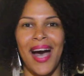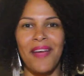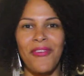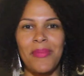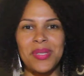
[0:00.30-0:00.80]

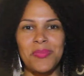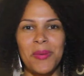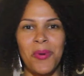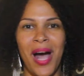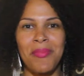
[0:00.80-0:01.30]
Hi fabulous
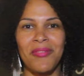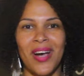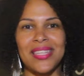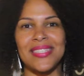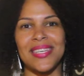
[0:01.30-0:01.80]
people, I'm
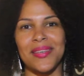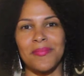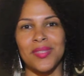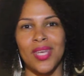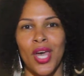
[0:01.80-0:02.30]
Yvonne
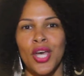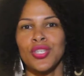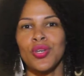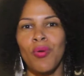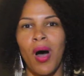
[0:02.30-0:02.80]
Sims.
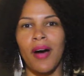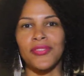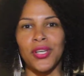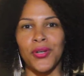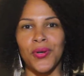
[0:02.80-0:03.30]
Too
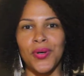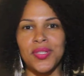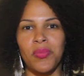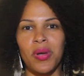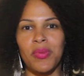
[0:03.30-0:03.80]
often
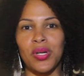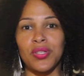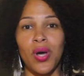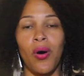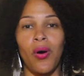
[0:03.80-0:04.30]
girls and women are
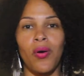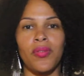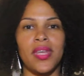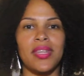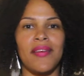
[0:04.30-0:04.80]
told
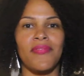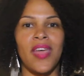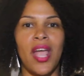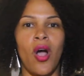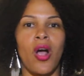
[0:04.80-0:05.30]
that if
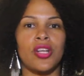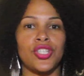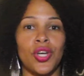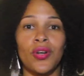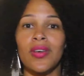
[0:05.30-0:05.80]
they are
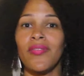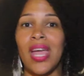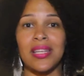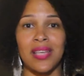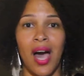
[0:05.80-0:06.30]
assertive
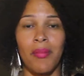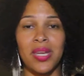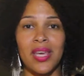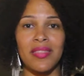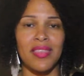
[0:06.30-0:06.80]
and
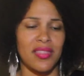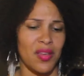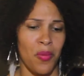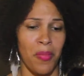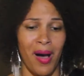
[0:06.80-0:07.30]
dominant, then
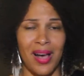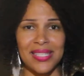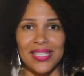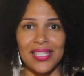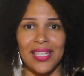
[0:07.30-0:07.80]
they're
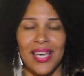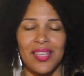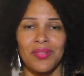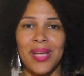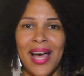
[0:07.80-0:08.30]
bossy.
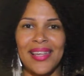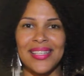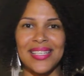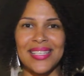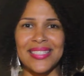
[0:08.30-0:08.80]
The
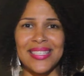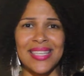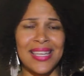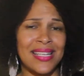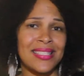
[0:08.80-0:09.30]
reality is
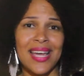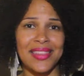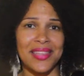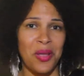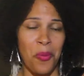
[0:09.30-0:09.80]
that it's not
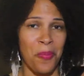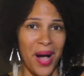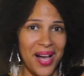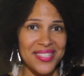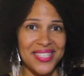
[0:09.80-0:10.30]
that they're
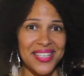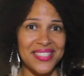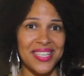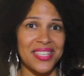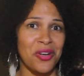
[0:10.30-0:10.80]
bossy,
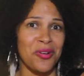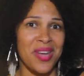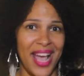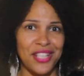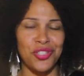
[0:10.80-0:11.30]
it's that they're
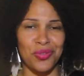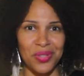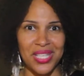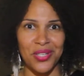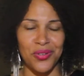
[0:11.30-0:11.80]
natural
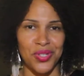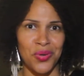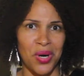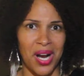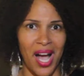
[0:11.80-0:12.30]
leaders
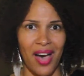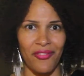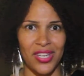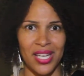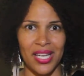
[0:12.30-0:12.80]
who are
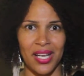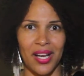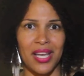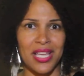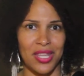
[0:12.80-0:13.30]

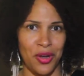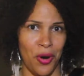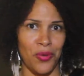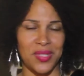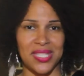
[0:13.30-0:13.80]
confident in their
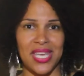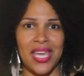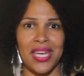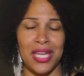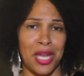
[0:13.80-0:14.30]
own
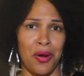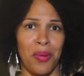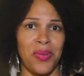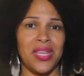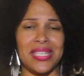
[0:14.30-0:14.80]
skin and their
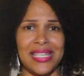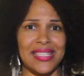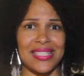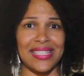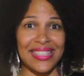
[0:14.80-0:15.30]

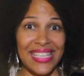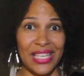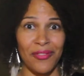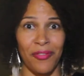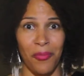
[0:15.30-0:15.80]
abilities to
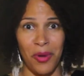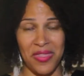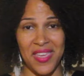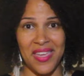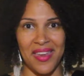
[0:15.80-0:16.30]
lead from
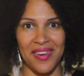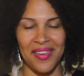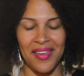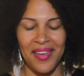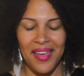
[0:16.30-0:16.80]
within.
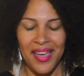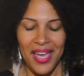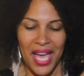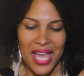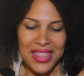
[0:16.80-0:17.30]

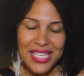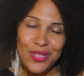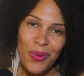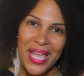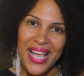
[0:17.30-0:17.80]

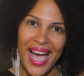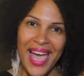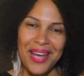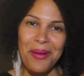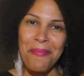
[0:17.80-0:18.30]
This week, I
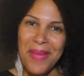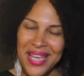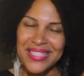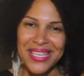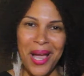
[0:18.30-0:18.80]
had an
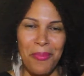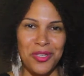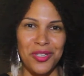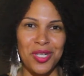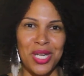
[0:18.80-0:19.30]
amazing
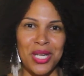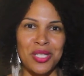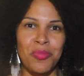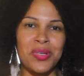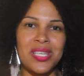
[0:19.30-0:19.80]
opportunity
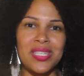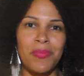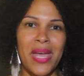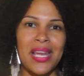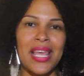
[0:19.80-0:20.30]
to
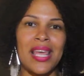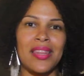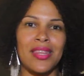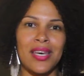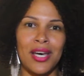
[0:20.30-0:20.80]
participate
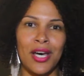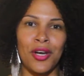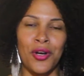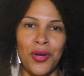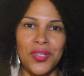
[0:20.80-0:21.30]
in
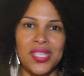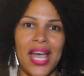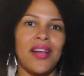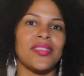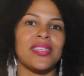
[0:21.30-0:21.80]
the Girl
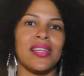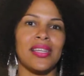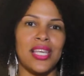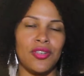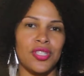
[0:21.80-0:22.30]
Scouts
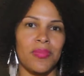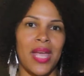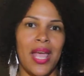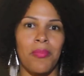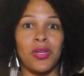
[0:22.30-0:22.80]
leadership
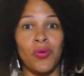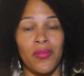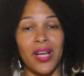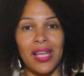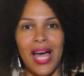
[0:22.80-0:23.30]
camp in
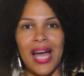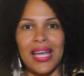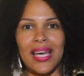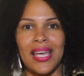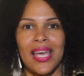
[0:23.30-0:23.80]
North Carolina.